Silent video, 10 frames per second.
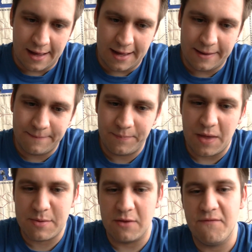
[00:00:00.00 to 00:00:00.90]

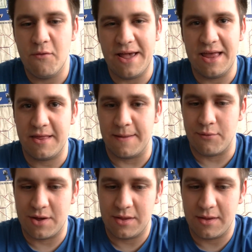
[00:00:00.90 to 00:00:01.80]
Episode 4 is the
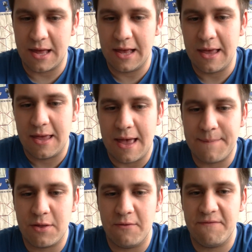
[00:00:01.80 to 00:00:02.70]
present day.
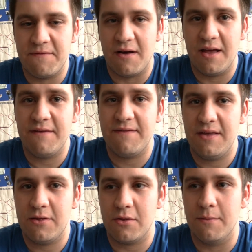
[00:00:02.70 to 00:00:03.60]
Episode 5
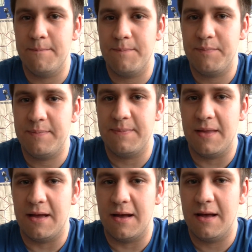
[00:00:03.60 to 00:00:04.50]
is
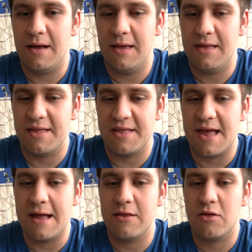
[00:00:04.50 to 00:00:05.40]

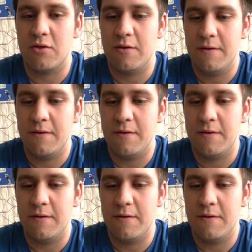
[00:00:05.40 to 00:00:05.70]
set